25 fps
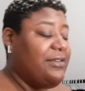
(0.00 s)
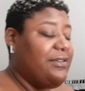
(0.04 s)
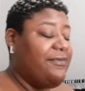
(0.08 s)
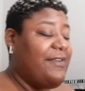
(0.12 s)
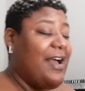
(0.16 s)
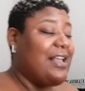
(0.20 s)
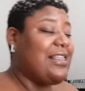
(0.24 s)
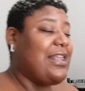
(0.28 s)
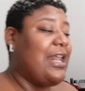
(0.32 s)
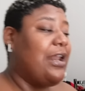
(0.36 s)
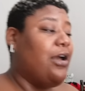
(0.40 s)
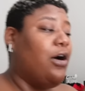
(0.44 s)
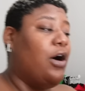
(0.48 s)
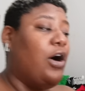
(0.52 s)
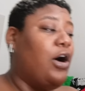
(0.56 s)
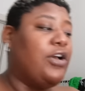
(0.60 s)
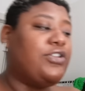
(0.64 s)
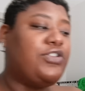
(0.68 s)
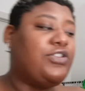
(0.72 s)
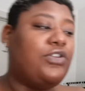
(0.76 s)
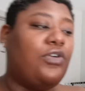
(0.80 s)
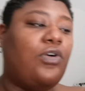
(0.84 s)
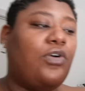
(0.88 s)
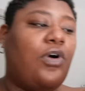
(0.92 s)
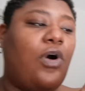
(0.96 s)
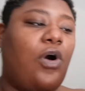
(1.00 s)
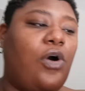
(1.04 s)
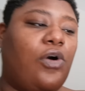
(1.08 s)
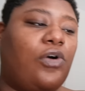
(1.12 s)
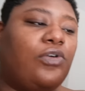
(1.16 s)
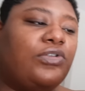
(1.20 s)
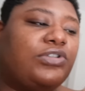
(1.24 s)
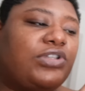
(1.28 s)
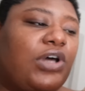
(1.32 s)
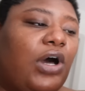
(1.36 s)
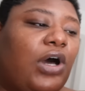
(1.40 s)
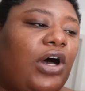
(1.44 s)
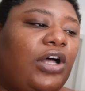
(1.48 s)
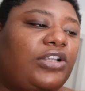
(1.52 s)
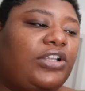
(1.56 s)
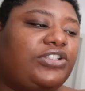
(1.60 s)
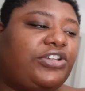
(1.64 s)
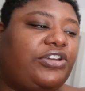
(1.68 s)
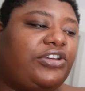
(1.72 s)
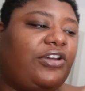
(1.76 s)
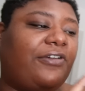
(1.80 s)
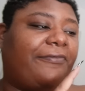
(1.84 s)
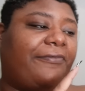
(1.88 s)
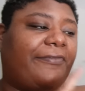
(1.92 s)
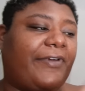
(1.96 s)
the fact that it also holds on
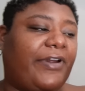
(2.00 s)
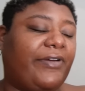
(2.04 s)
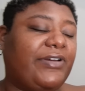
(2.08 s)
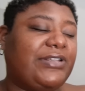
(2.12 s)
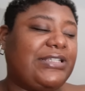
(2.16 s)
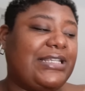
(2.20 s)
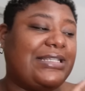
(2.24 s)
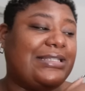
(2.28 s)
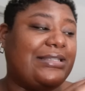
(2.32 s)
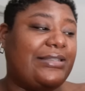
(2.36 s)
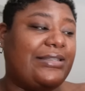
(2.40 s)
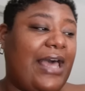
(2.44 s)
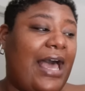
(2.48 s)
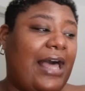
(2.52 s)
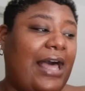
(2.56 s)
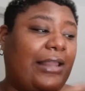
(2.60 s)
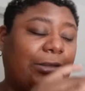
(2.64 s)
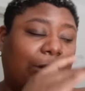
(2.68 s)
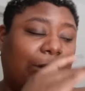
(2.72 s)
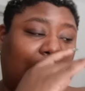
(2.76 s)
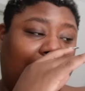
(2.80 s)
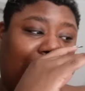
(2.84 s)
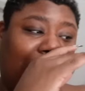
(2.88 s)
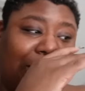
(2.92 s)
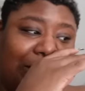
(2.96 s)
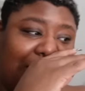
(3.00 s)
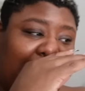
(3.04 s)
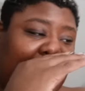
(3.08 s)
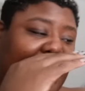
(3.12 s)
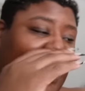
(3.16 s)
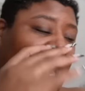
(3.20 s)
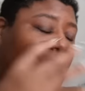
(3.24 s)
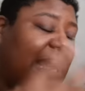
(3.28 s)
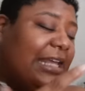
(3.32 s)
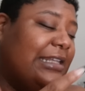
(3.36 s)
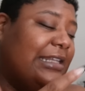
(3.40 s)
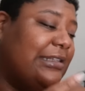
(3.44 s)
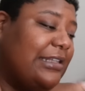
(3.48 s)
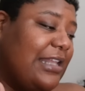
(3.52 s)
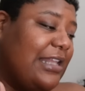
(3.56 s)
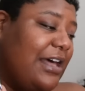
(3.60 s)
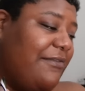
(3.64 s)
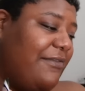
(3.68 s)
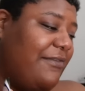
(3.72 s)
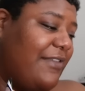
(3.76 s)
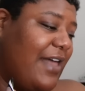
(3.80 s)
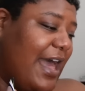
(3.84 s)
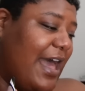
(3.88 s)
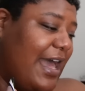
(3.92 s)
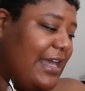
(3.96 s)
to your fragrances that long, like, I
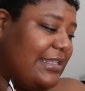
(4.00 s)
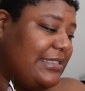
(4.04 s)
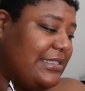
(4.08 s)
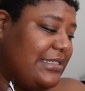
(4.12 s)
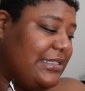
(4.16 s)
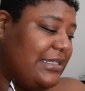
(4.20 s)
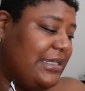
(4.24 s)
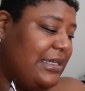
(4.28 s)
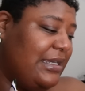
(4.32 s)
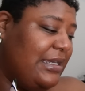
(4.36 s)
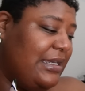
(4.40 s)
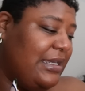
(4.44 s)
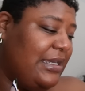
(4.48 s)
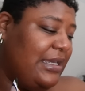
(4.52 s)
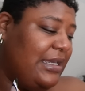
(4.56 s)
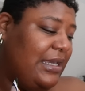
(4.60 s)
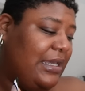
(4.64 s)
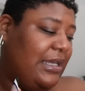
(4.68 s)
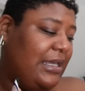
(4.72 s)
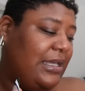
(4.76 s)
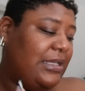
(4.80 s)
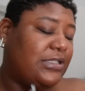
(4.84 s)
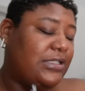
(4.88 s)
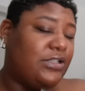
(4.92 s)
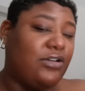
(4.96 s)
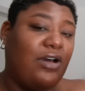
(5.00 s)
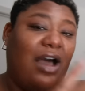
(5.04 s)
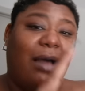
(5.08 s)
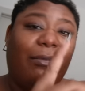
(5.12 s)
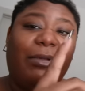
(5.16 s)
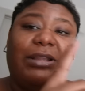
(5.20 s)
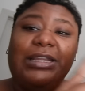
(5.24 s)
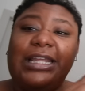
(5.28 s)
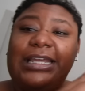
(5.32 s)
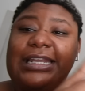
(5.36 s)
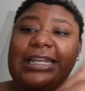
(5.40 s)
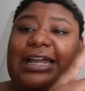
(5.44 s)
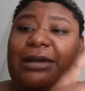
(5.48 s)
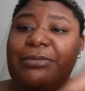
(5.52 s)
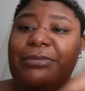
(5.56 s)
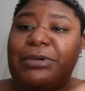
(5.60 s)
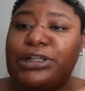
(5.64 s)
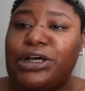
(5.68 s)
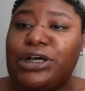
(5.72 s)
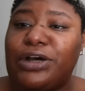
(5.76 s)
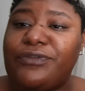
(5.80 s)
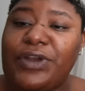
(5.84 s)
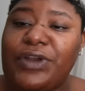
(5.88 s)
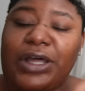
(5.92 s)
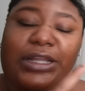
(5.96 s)
love that. So I'm gonna link it down
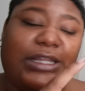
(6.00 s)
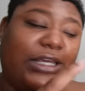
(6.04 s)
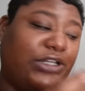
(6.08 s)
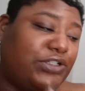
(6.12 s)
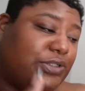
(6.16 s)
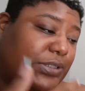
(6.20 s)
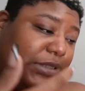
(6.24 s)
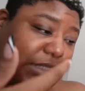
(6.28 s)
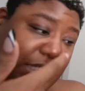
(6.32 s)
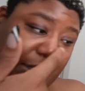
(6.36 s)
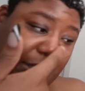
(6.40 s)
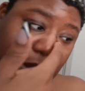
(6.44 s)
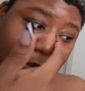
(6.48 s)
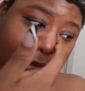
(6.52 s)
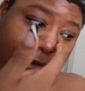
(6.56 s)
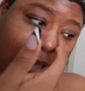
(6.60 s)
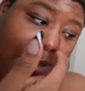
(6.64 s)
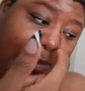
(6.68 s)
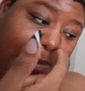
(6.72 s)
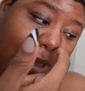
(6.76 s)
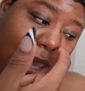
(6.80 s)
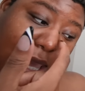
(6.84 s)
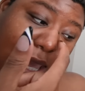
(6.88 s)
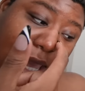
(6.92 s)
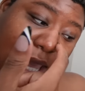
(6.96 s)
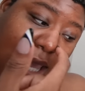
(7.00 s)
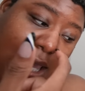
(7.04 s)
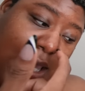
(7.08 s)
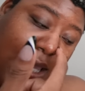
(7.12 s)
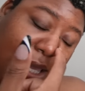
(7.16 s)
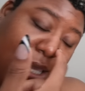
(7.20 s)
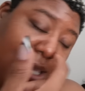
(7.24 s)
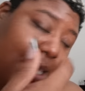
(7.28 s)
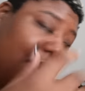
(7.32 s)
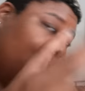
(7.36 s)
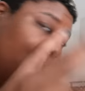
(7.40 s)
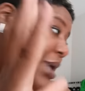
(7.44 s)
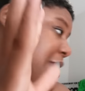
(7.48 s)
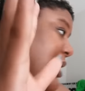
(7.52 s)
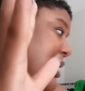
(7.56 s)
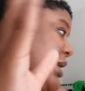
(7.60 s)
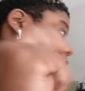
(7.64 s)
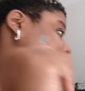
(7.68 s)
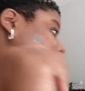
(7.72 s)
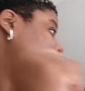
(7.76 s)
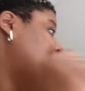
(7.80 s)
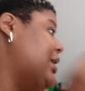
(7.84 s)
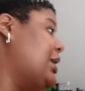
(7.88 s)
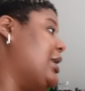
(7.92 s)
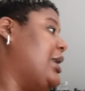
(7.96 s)
below if y'all are interested, but baby,
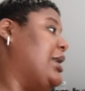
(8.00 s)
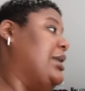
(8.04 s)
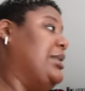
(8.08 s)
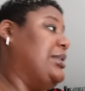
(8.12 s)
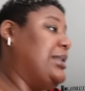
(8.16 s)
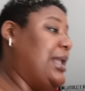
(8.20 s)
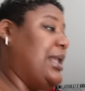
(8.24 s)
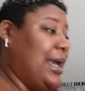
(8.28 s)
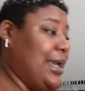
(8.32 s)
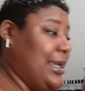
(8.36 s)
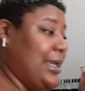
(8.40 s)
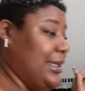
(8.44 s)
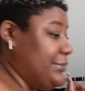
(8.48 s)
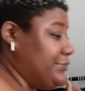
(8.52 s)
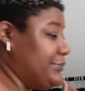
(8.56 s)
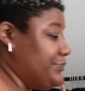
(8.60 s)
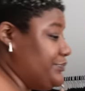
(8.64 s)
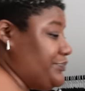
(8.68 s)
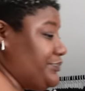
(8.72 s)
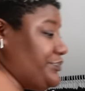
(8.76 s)
like,